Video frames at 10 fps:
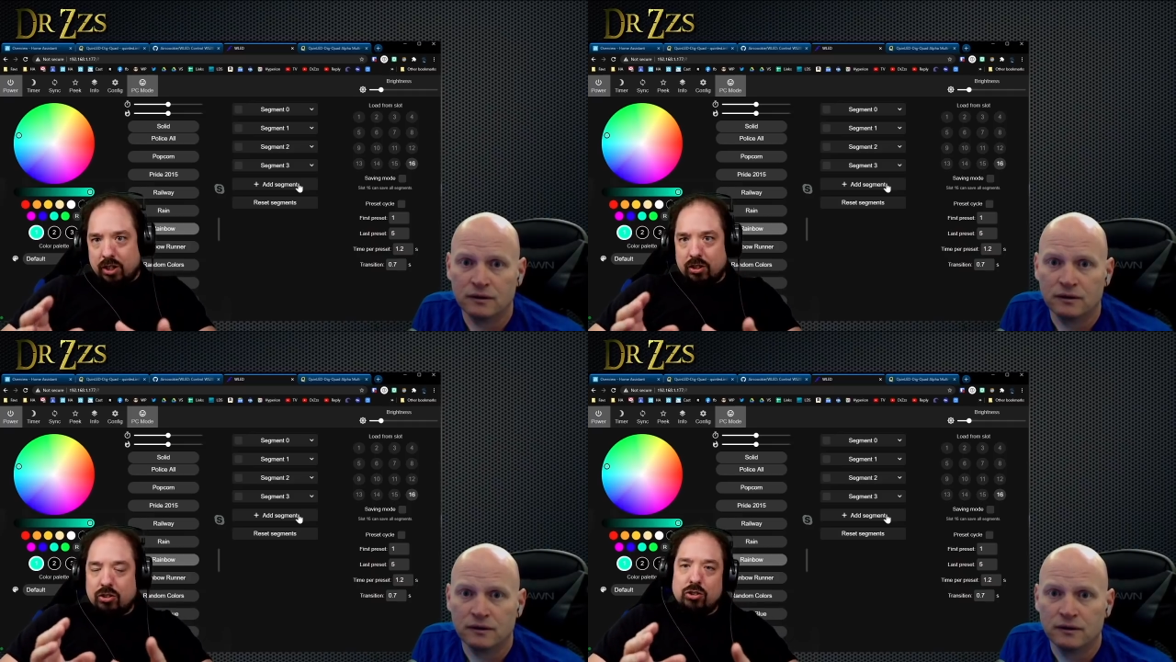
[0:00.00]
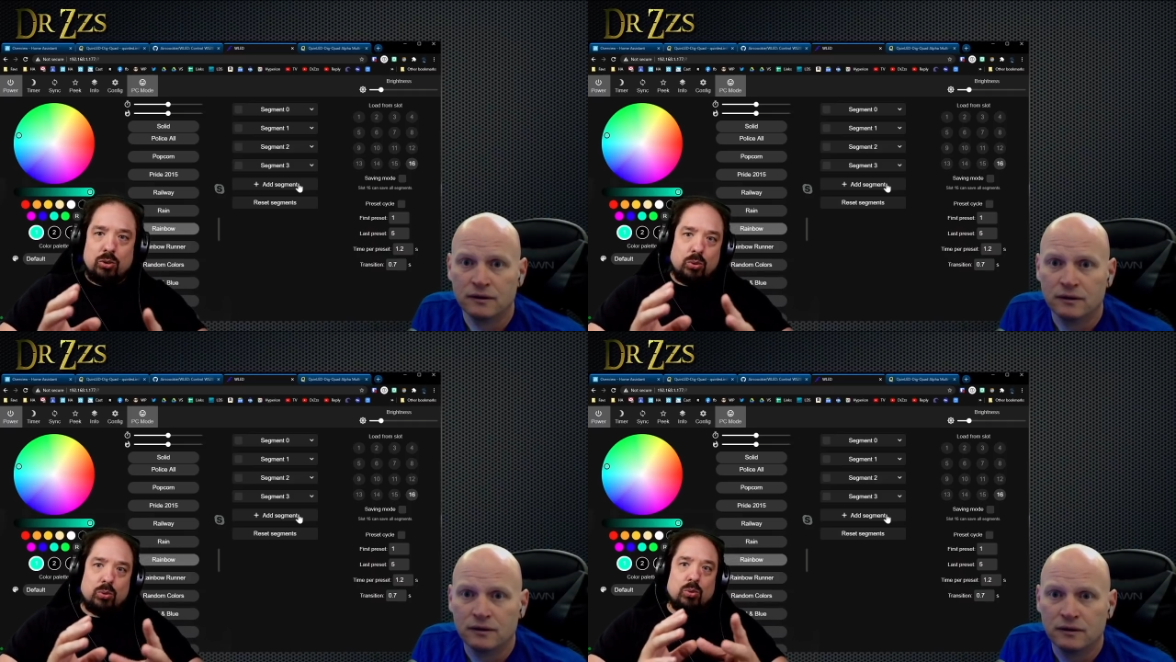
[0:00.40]
Speaker 1: to
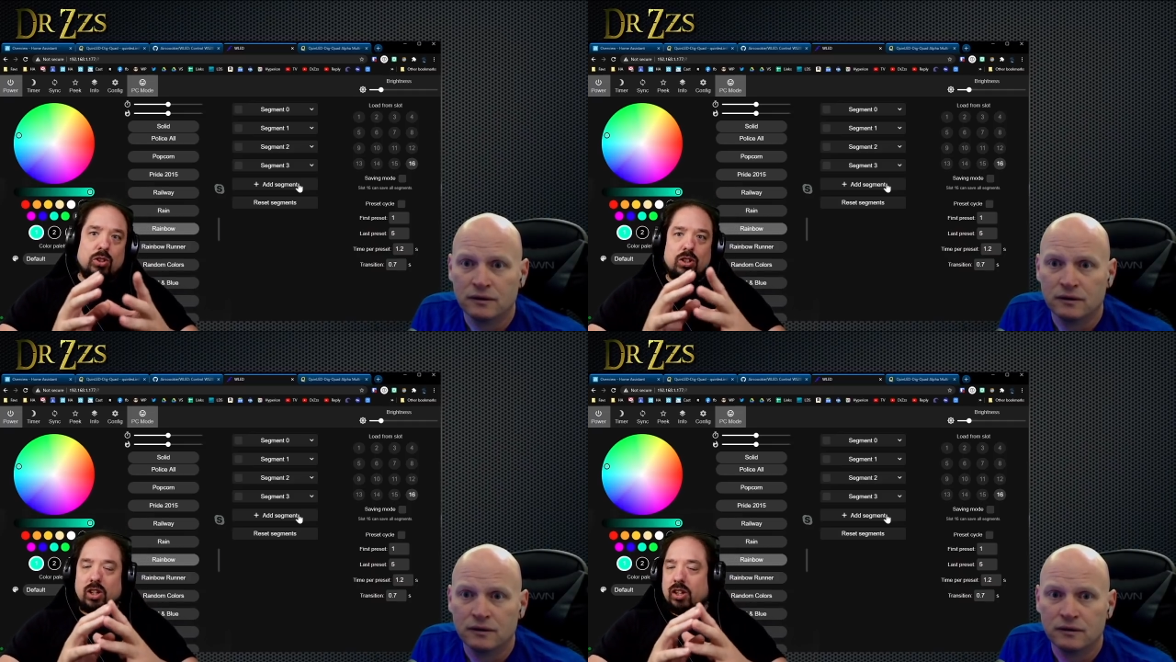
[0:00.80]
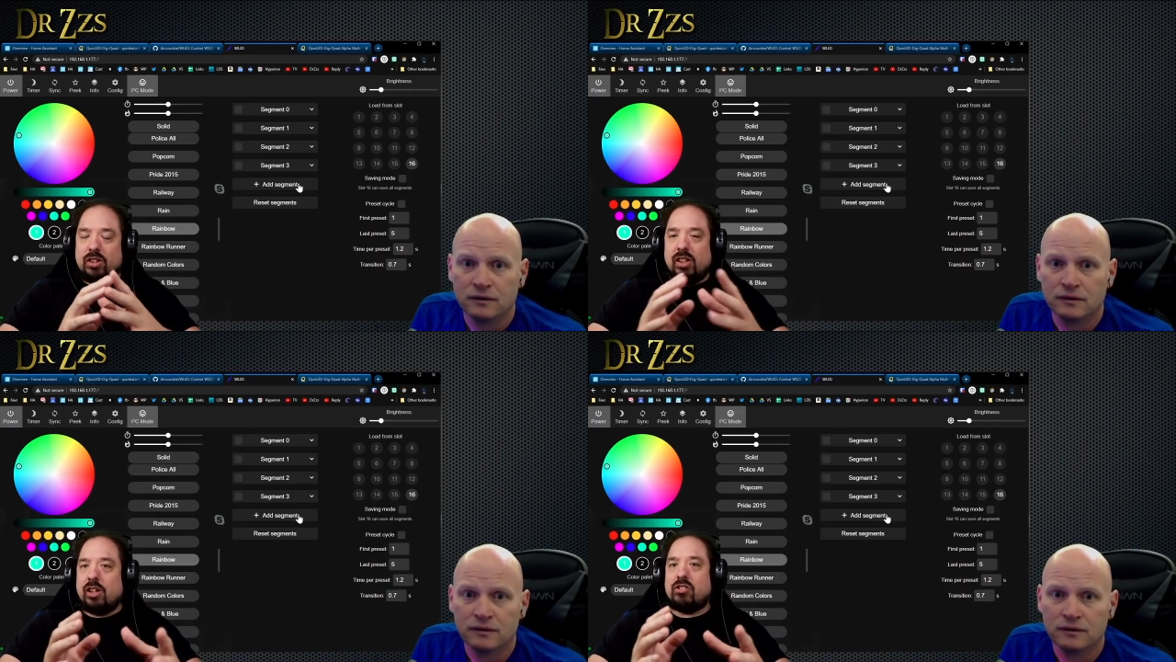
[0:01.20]
the
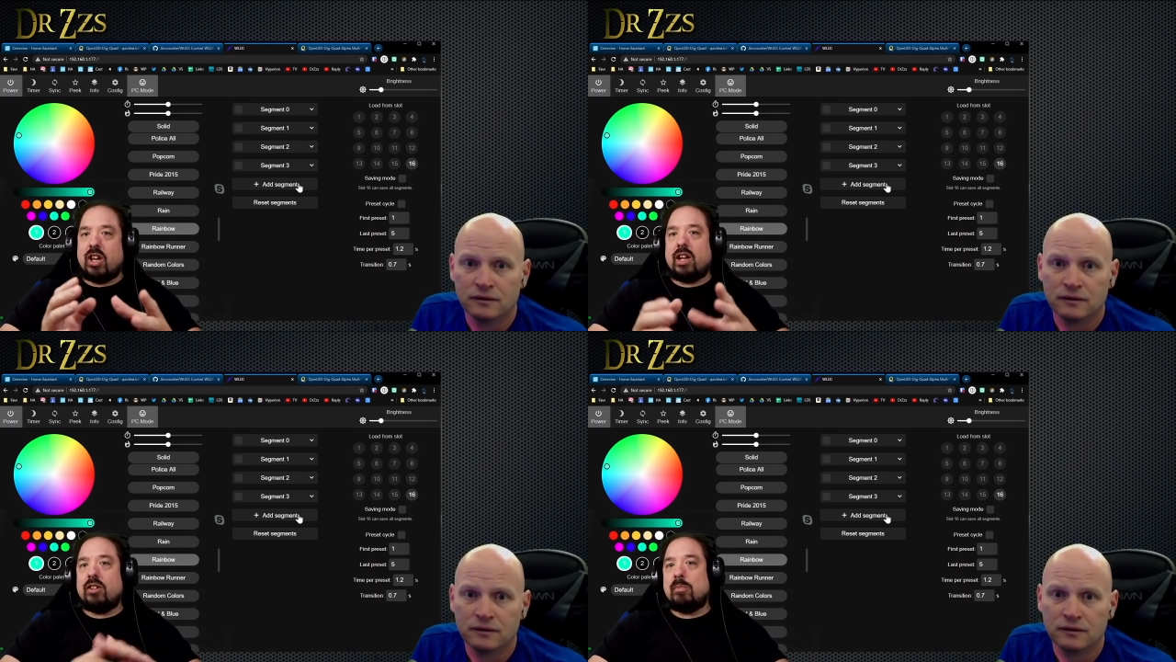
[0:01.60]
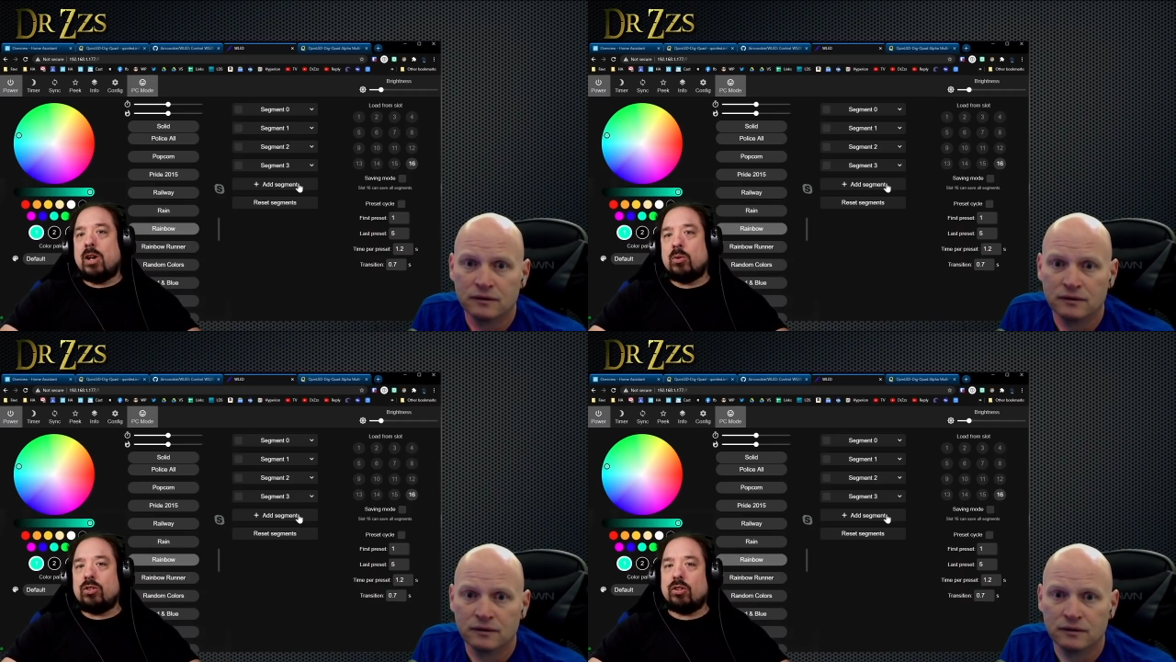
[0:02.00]
exact amount of
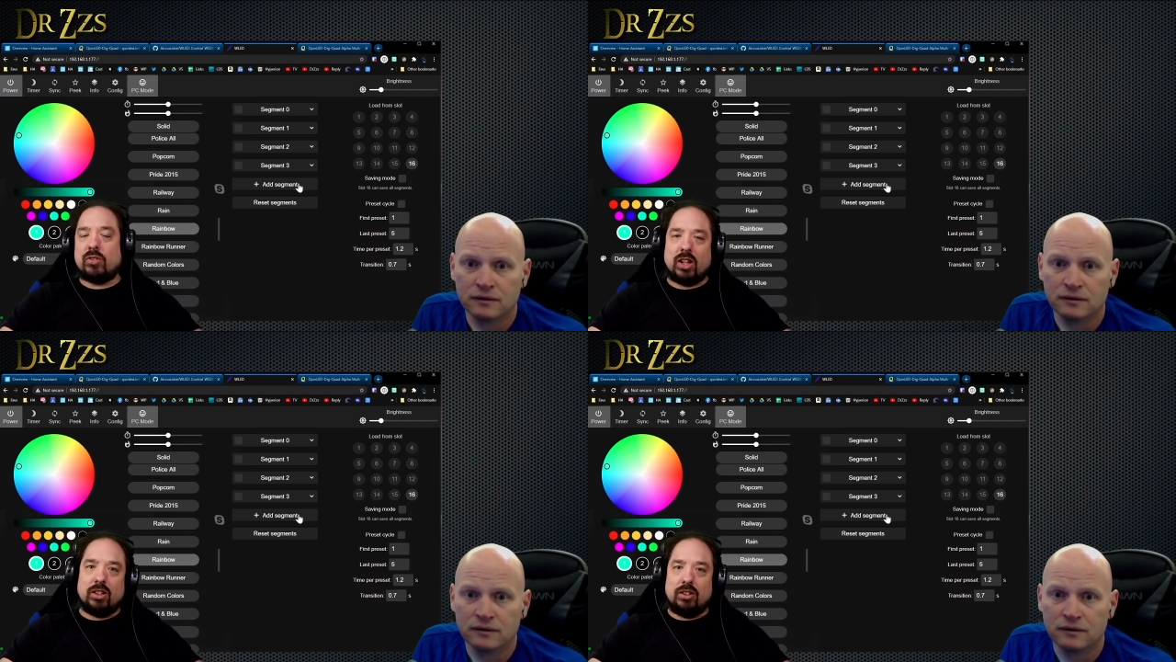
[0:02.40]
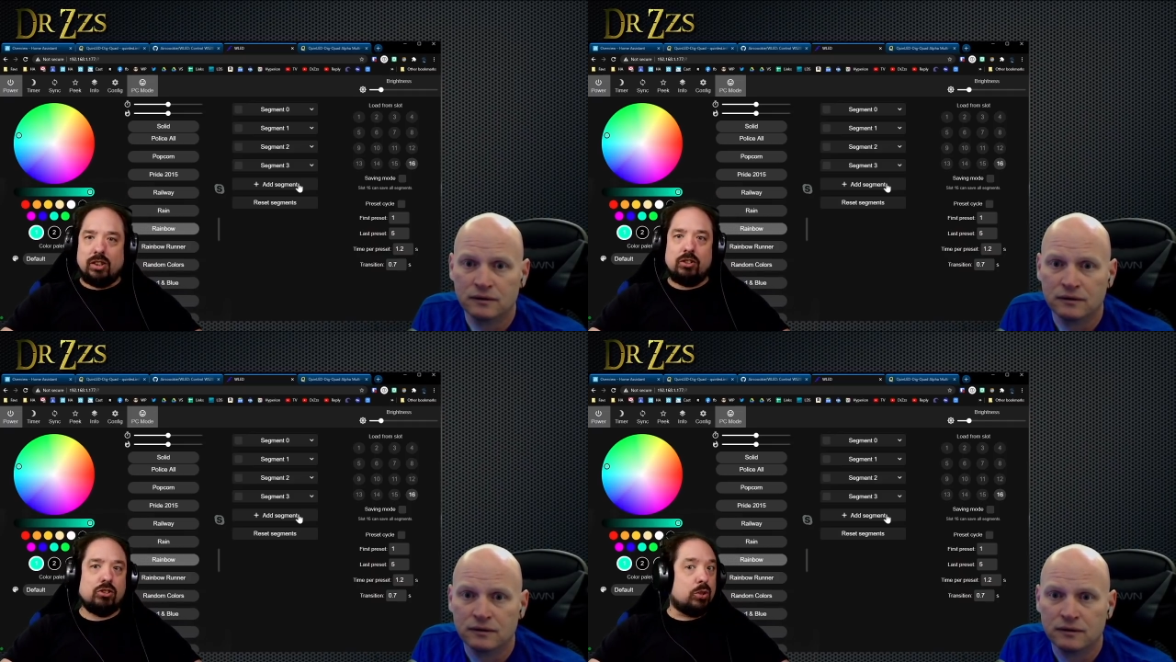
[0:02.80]
L E Ds you
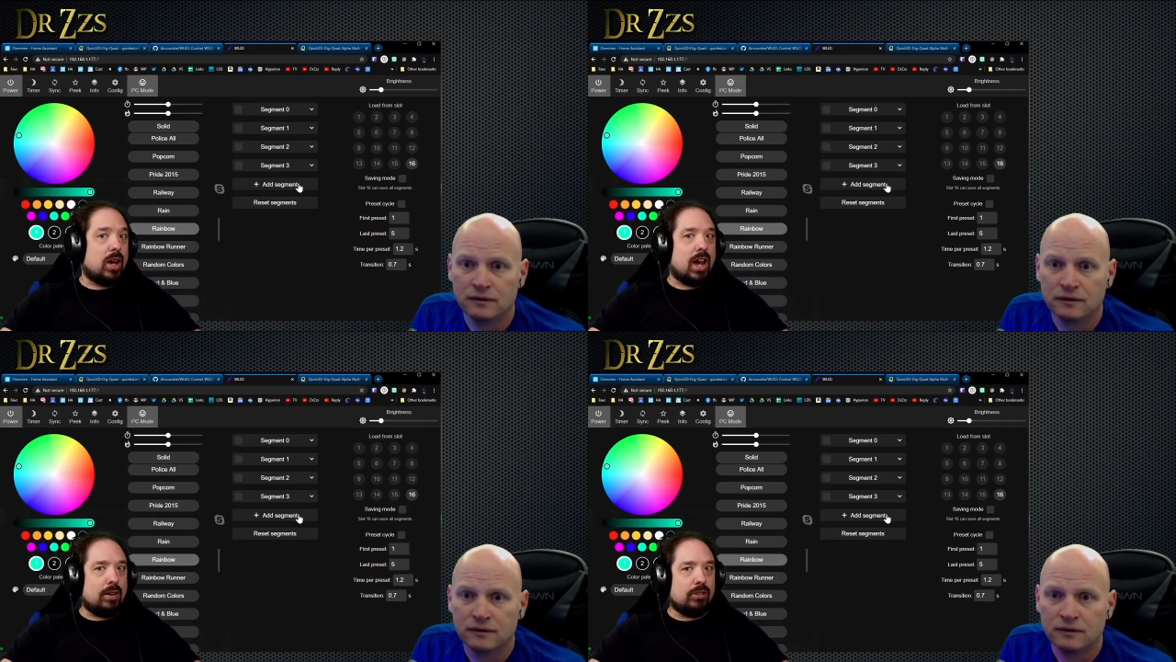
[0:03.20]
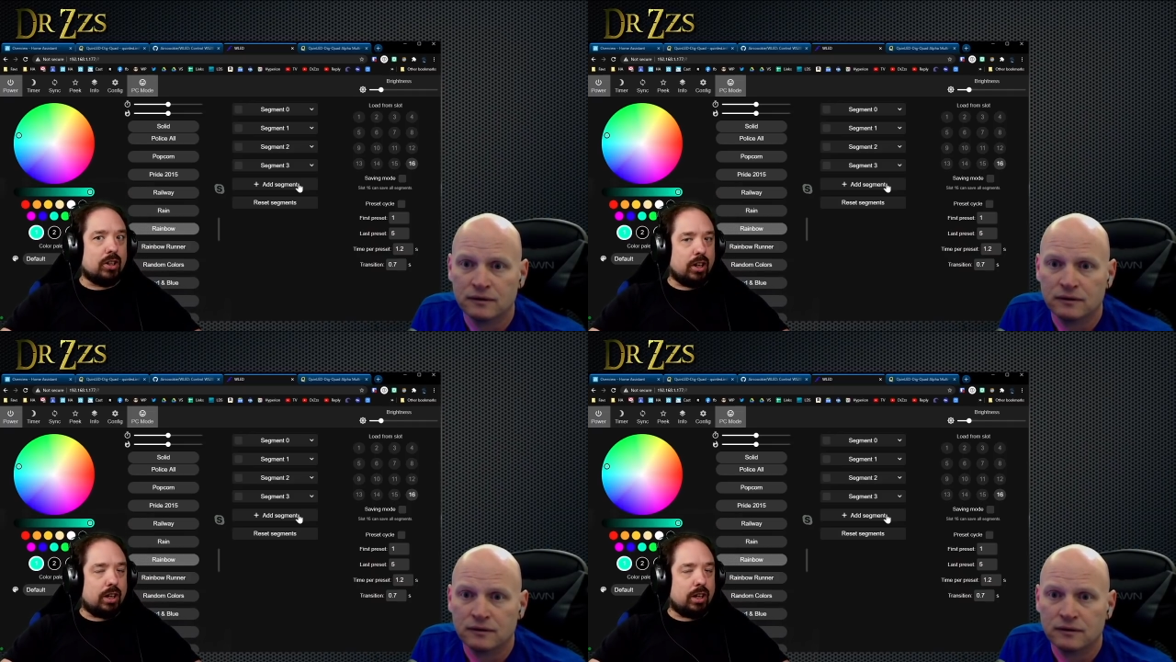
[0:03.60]
have connected,